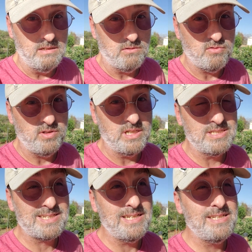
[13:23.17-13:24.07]

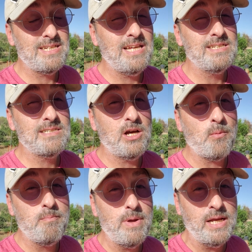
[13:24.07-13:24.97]
Figs can taste
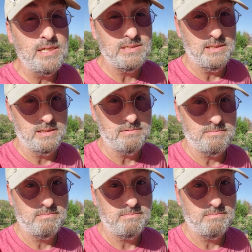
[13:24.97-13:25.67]
amazing.